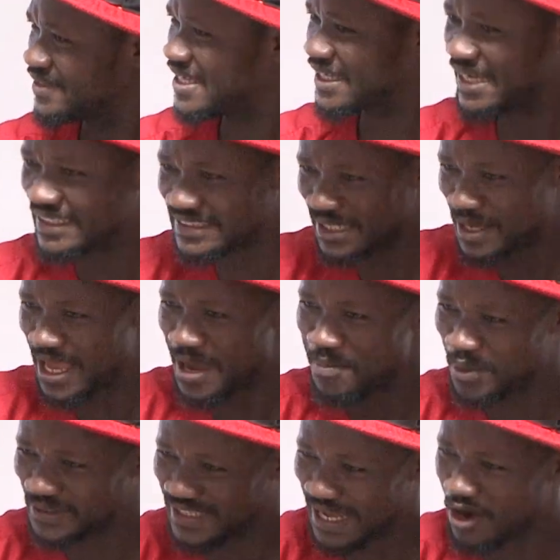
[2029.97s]
ye ka se
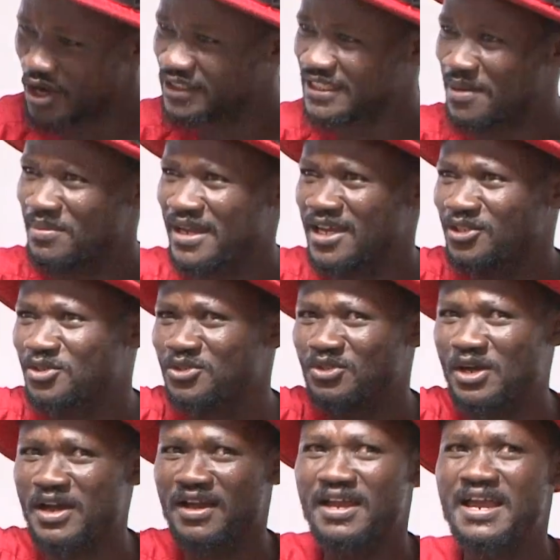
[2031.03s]
ebo den onze mra Jesus
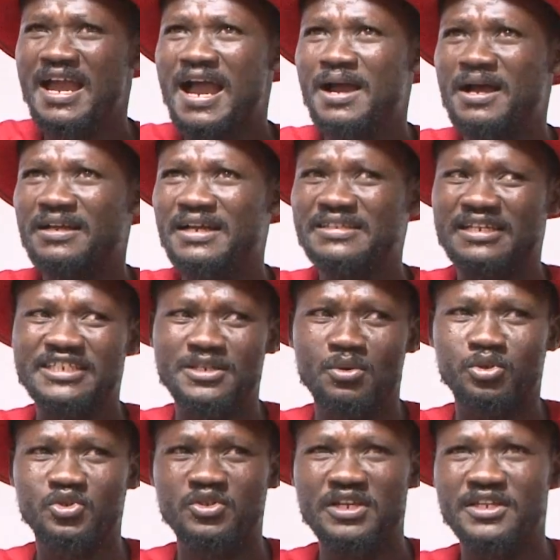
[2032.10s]
Christo asase
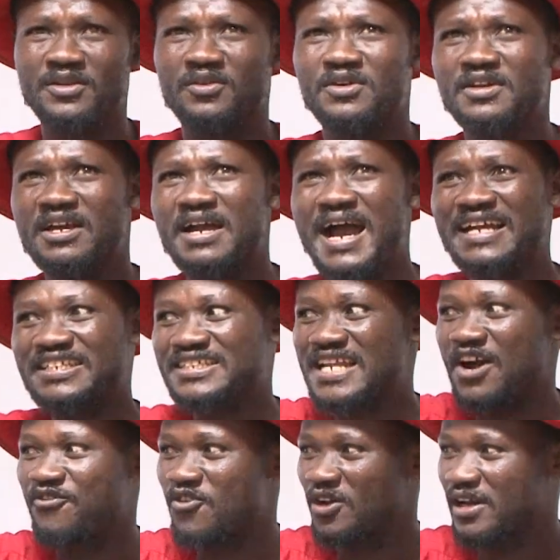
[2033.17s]
no so ye no
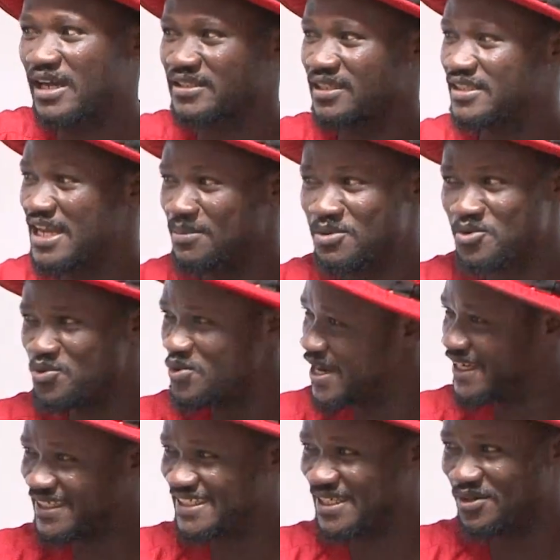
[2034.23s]
asrafo re ka se da bi
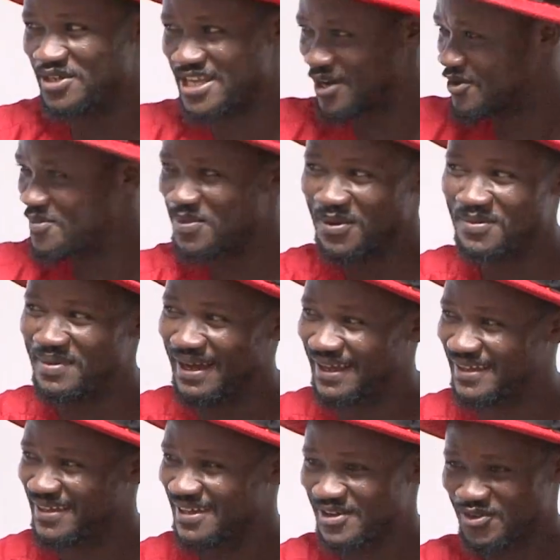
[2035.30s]
radio Onyankopon da
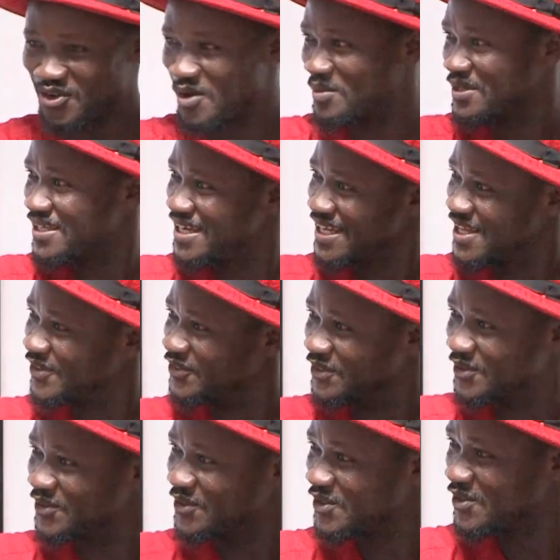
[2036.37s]
o mu ni
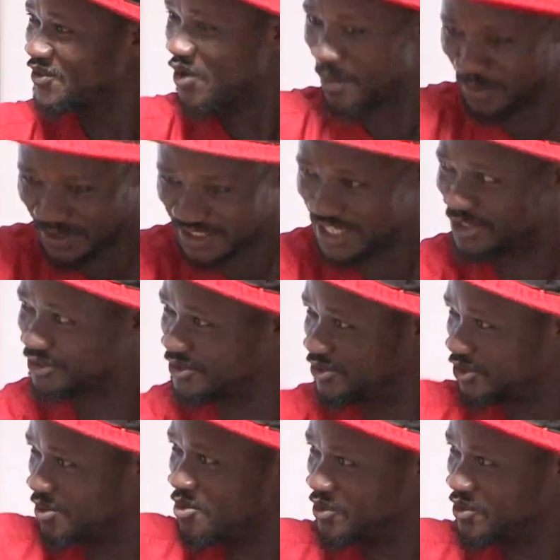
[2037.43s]
grave no o mu di Jesus Christo de